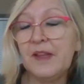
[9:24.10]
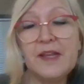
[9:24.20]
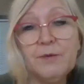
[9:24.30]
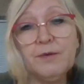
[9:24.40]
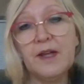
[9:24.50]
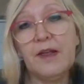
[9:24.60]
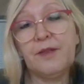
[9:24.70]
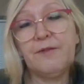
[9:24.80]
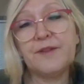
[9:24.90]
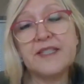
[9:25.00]
the
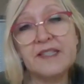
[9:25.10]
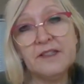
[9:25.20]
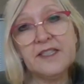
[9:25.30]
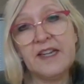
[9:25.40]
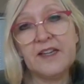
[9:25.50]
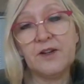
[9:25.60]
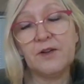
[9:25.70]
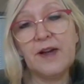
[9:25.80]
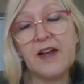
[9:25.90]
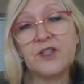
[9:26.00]

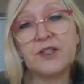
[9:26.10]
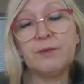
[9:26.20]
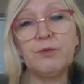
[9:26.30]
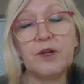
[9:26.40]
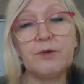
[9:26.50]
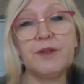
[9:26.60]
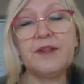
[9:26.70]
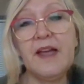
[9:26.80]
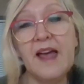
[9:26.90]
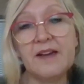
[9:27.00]
facilitator actually will work with
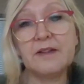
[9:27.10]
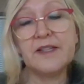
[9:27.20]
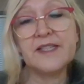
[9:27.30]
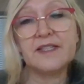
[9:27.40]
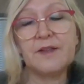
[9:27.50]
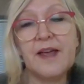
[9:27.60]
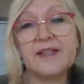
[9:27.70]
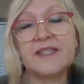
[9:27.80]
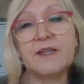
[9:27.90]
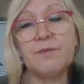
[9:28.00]
the analyst.
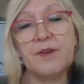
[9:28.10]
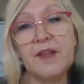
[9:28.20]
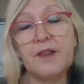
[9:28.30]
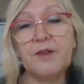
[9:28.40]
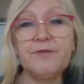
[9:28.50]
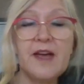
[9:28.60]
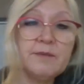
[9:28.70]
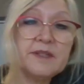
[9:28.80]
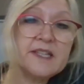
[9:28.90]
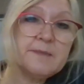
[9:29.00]
That's someone that the
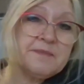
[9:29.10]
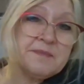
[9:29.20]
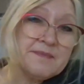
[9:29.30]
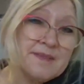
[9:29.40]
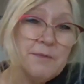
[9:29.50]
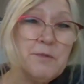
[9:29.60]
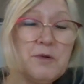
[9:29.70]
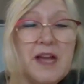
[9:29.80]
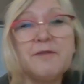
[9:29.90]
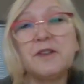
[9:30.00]
family
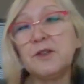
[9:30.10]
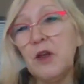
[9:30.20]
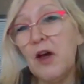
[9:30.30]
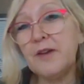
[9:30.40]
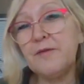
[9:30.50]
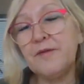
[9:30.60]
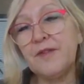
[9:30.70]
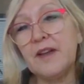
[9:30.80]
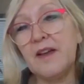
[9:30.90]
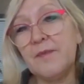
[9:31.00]
won't have a lot of
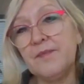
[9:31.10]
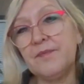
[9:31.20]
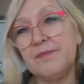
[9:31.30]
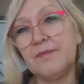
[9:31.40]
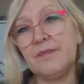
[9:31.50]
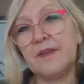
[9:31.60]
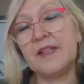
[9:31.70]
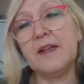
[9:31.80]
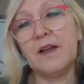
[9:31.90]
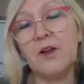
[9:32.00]

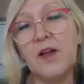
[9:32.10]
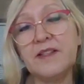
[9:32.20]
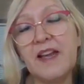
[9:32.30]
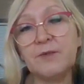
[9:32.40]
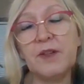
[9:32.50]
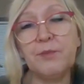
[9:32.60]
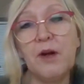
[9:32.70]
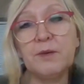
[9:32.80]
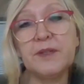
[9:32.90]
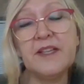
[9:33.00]
contact with,
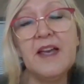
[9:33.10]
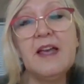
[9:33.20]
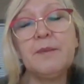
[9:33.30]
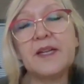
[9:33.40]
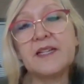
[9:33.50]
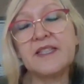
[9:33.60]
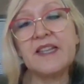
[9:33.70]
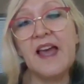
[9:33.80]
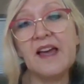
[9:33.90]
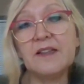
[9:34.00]
probably, because
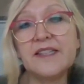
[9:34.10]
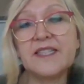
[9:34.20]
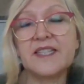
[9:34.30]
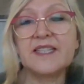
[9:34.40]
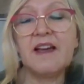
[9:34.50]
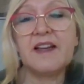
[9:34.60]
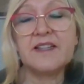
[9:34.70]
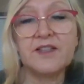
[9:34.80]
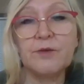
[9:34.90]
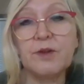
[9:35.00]
the analyst
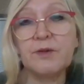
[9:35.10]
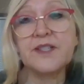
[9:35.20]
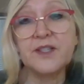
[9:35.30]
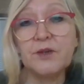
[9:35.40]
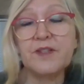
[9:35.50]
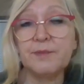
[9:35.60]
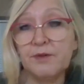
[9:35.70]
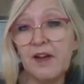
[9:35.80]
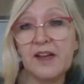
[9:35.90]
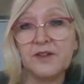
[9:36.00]
side is to work with service
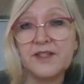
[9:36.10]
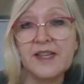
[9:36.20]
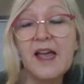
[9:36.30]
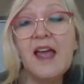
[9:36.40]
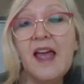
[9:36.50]
providers.